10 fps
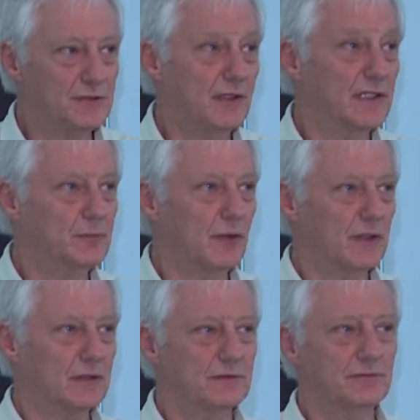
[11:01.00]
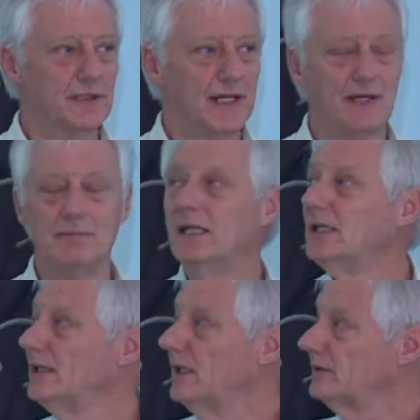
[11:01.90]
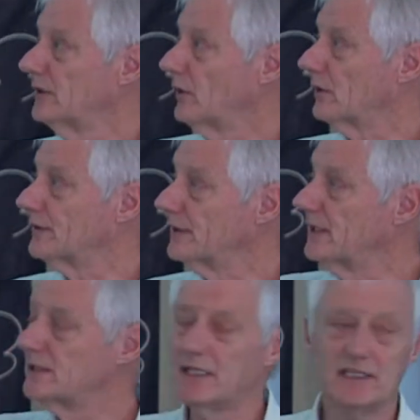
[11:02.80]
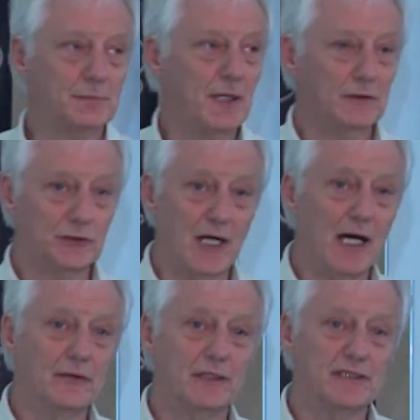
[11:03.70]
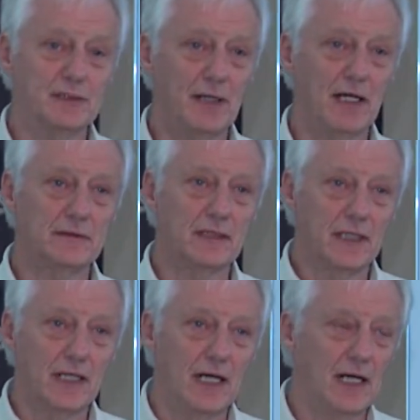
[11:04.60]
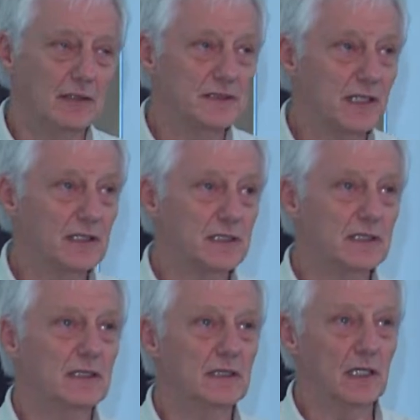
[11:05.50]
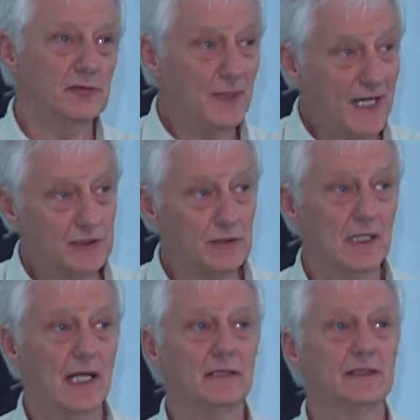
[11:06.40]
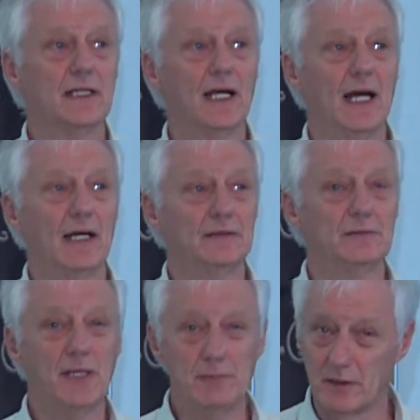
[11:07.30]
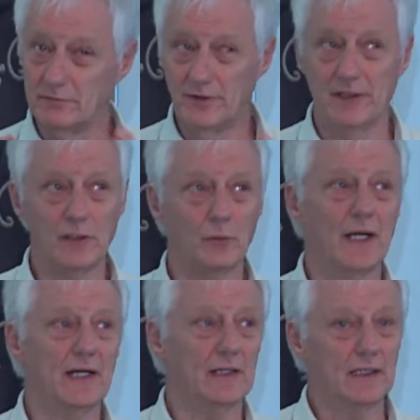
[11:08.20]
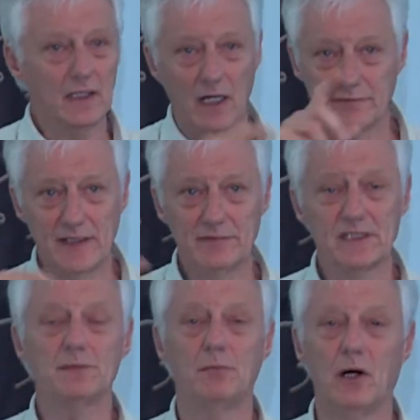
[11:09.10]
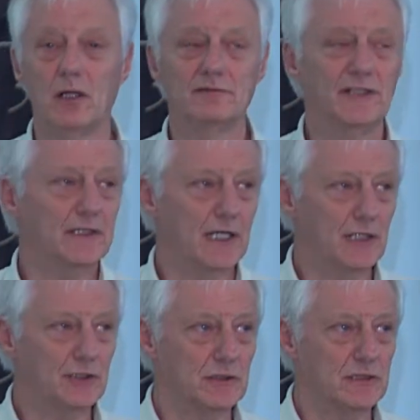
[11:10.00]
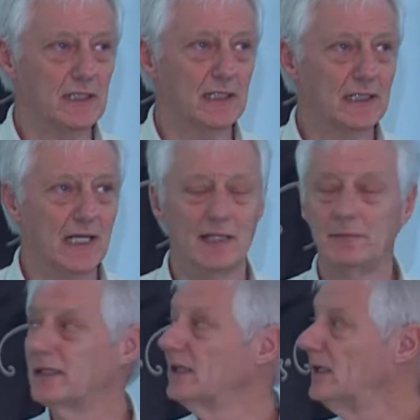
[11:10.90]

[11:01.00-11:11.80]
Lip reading: is very important for them. In the north and east it's about drought, it's about scarcity of pasture land, and people are very aware of even small variations in climate.